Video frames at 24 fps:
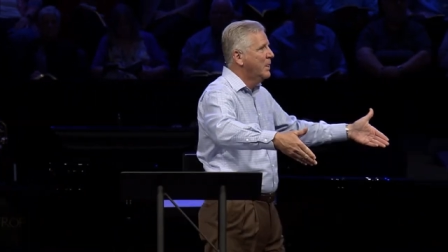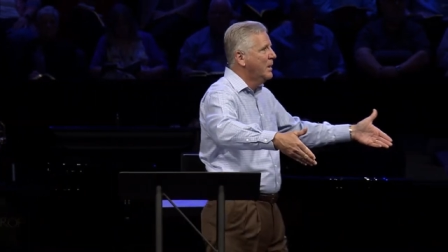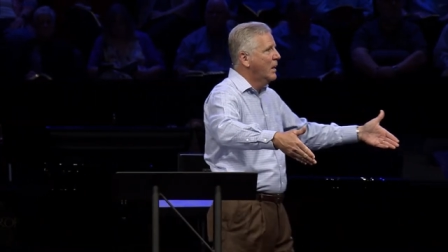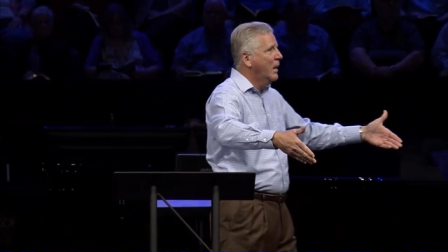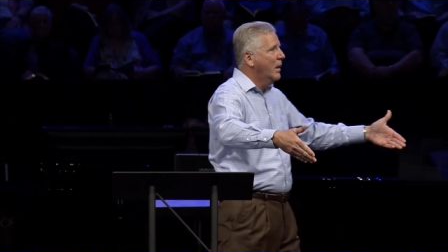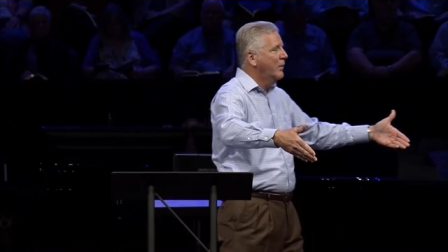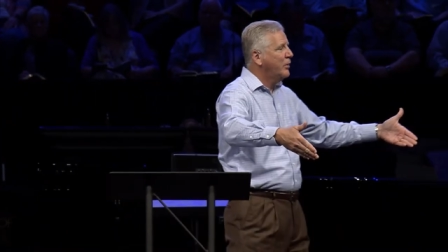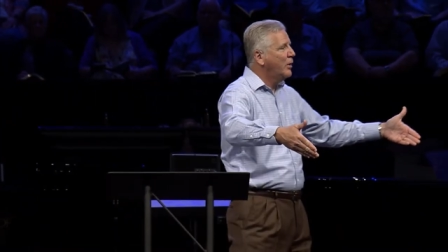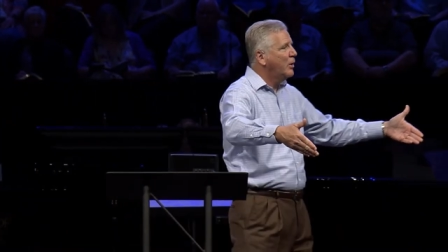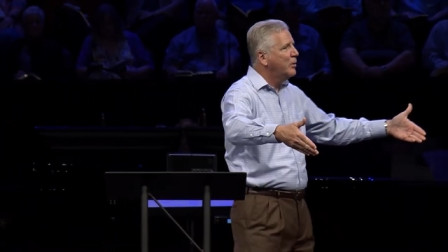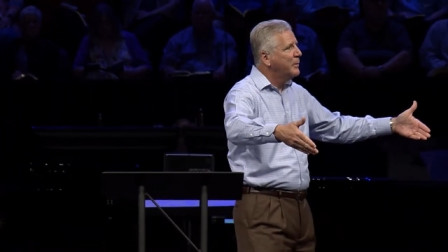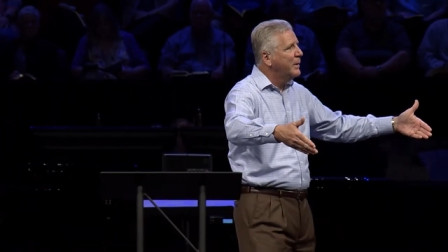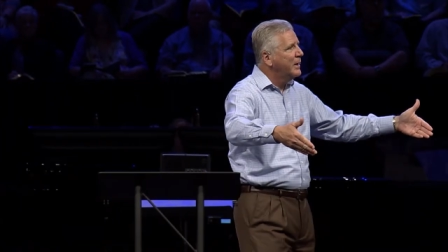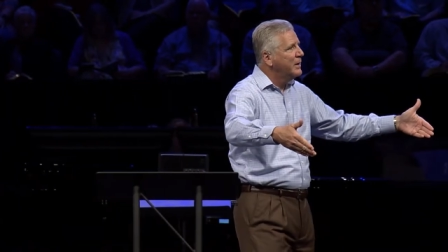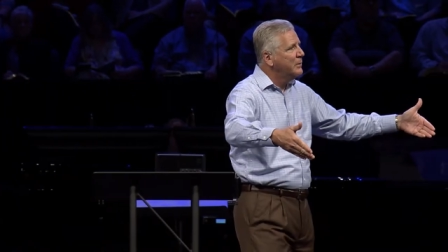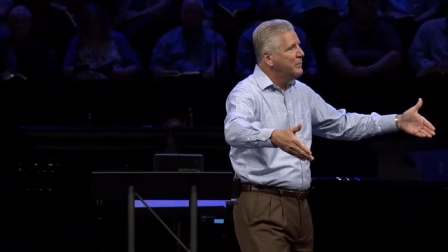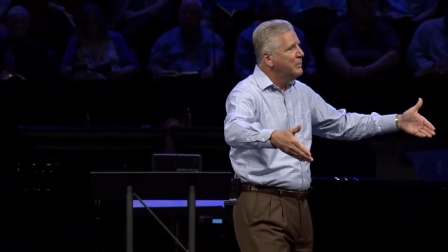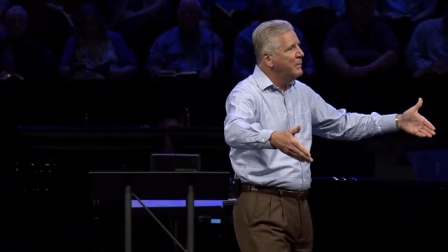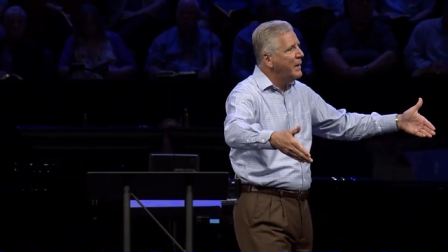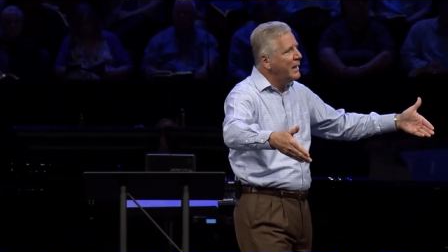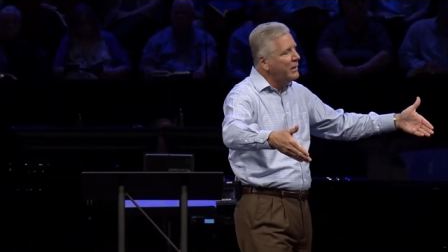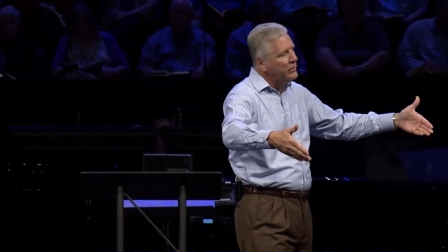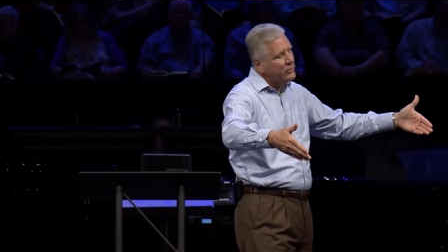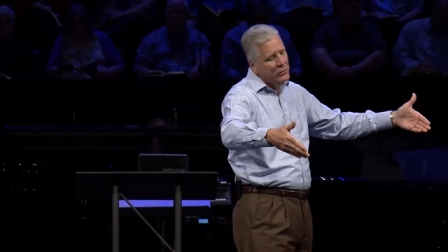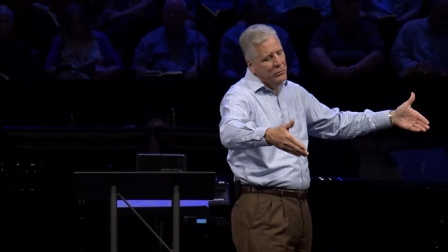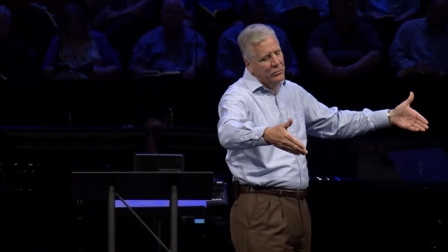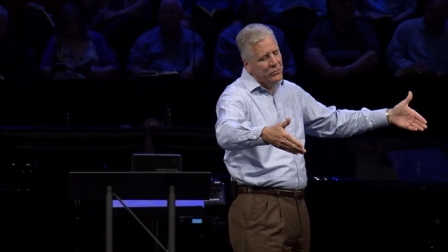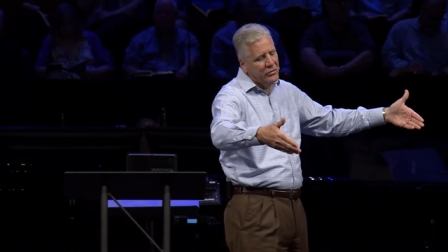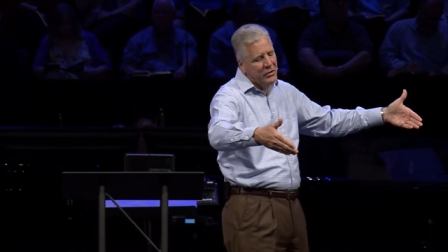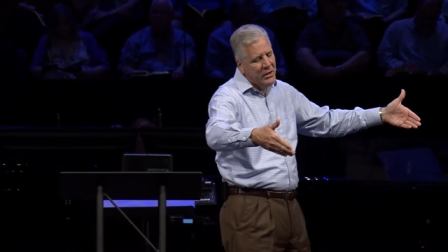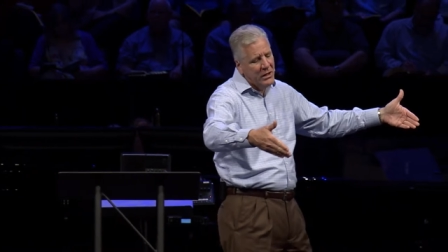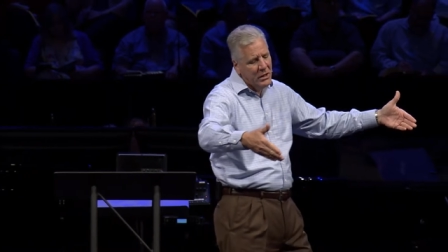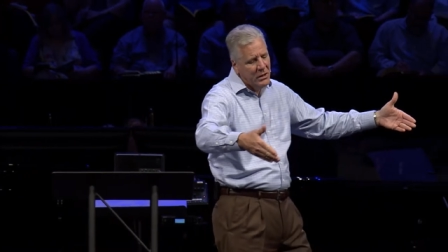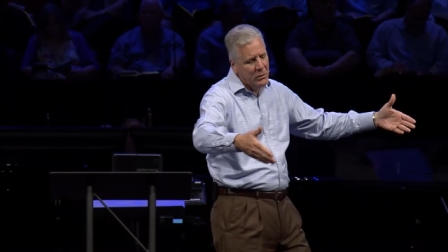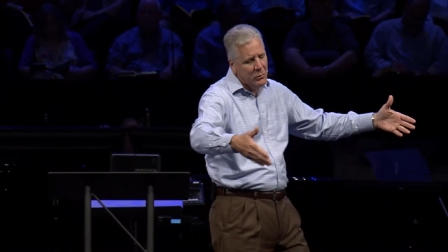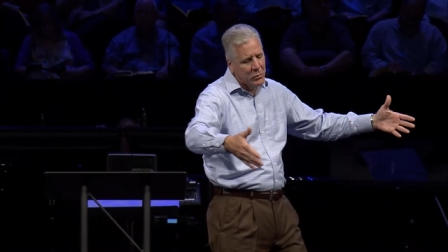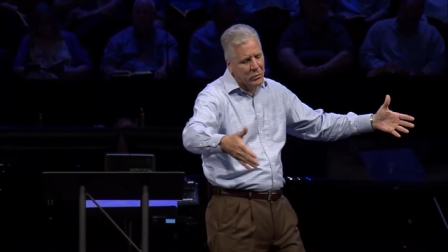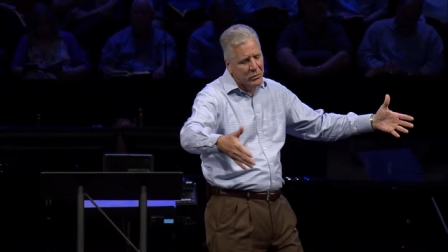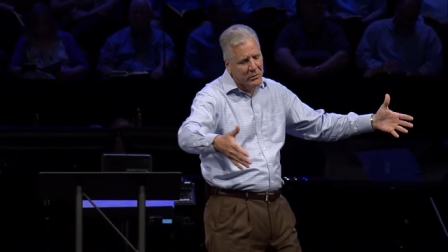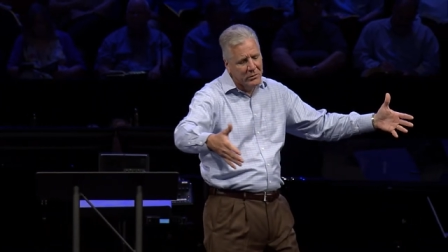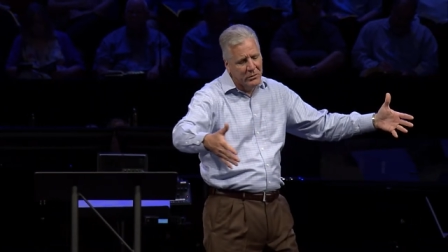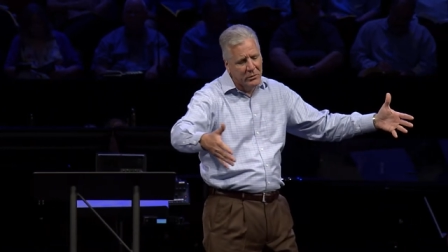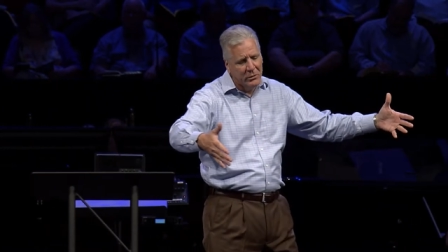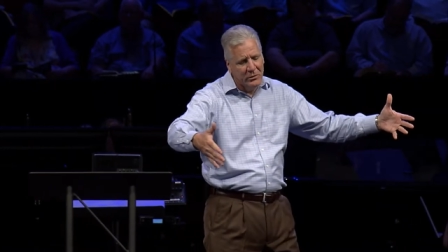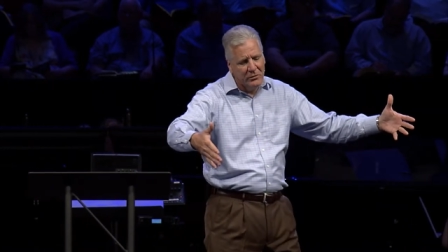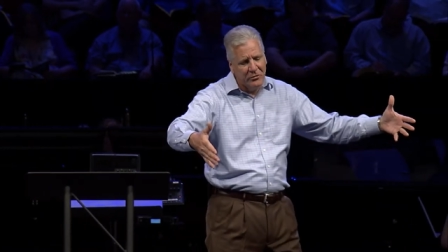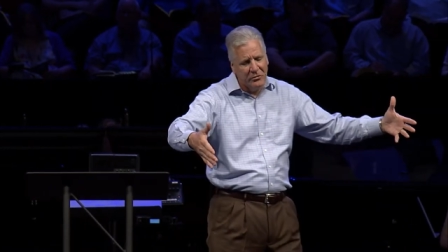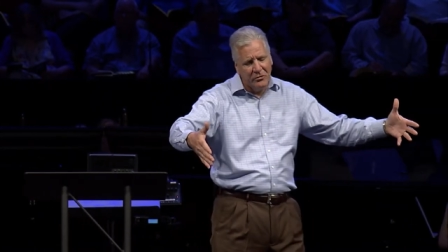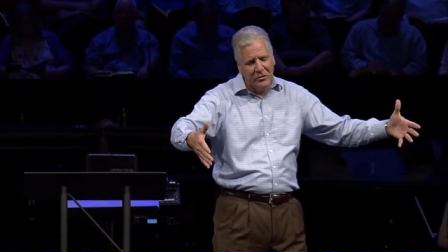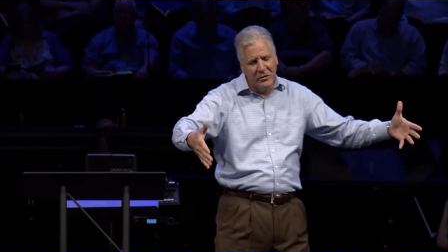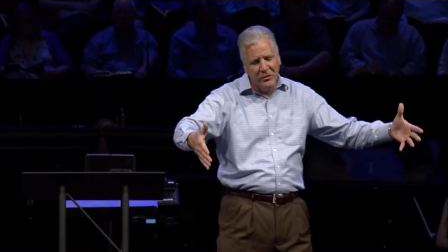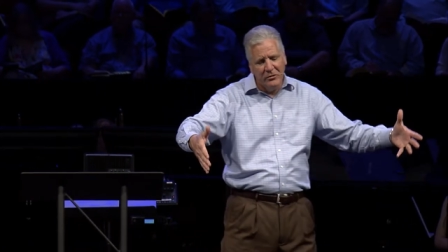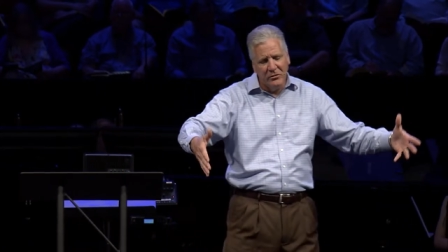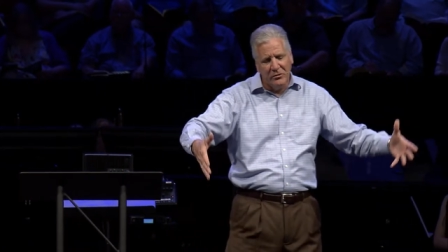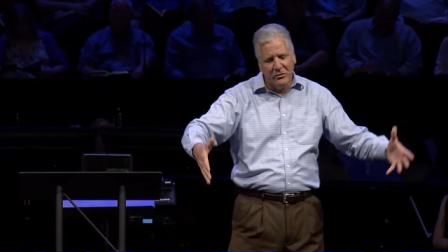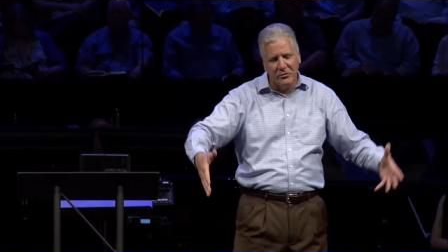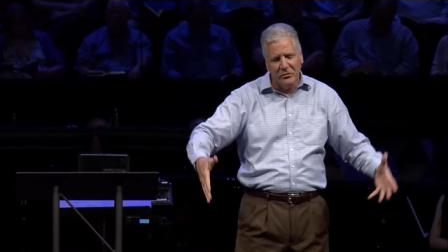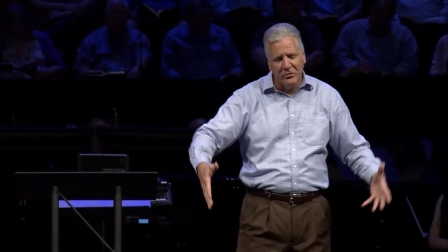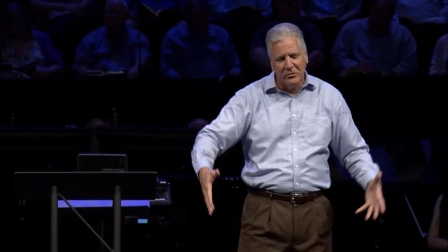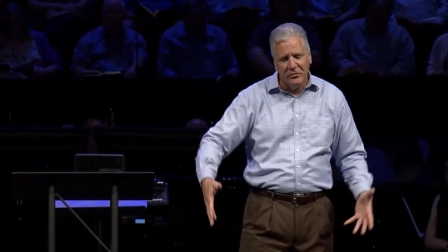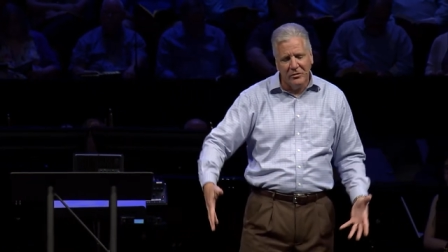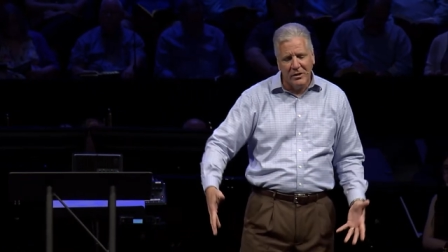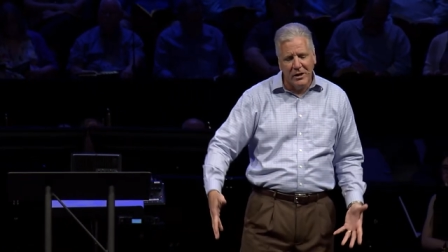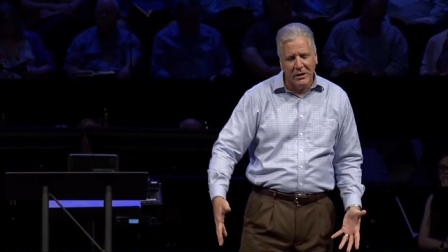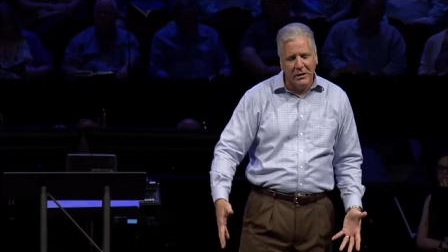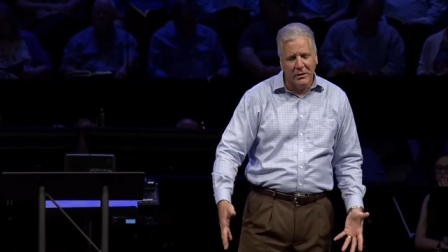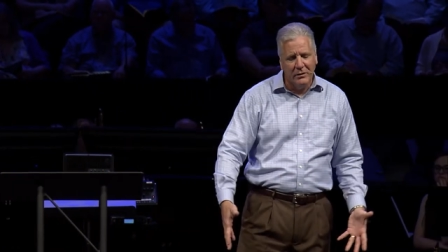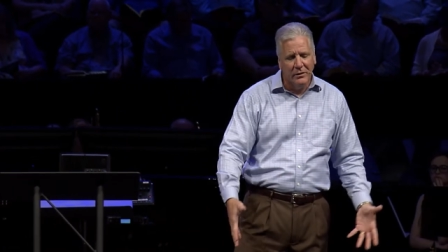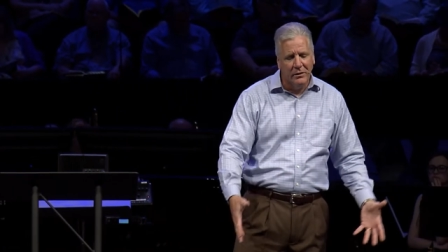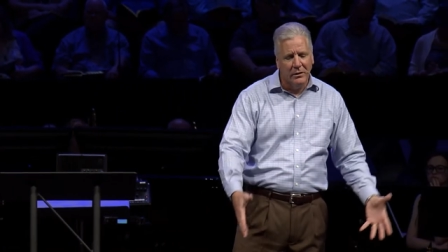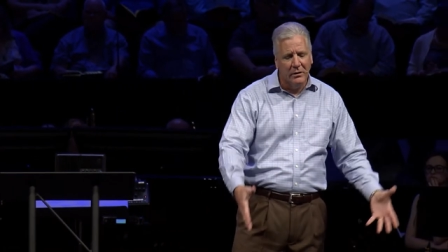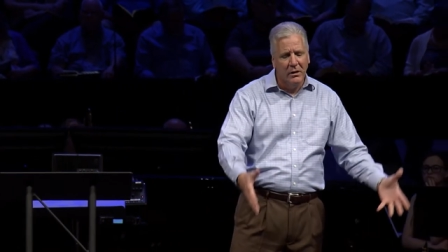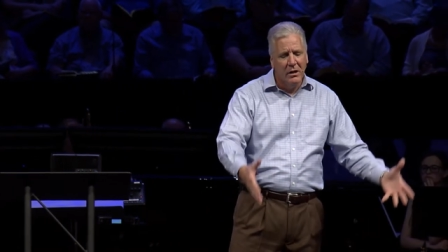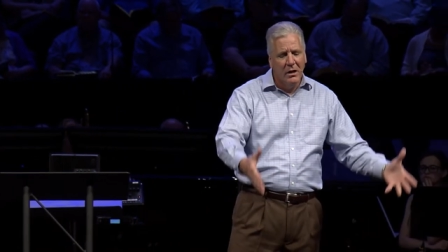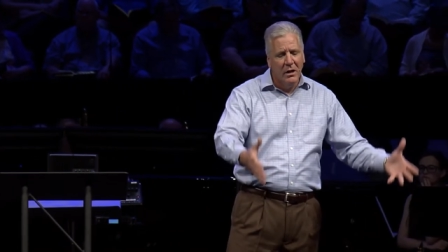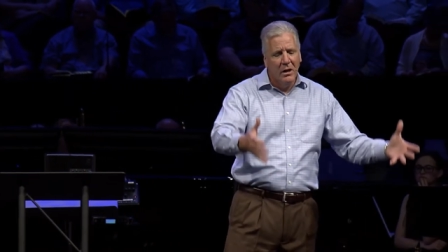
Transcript: I thought about in Matthew 10, where it's Jesus sending the,